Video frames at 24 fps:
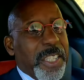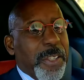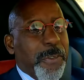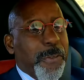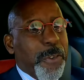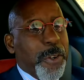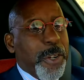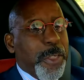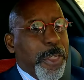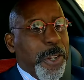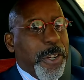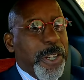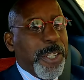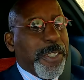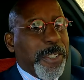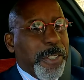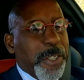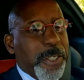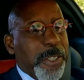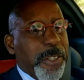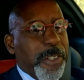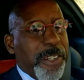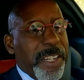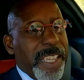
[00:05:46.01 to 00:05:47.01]
The 430
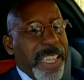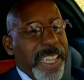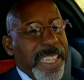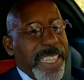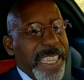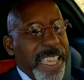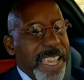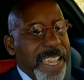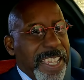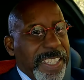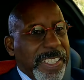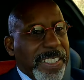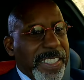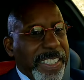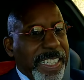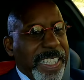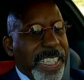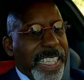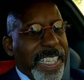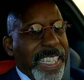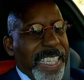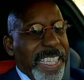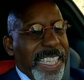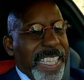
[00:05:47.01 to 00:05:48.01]
Scuderia, yes. Yeah.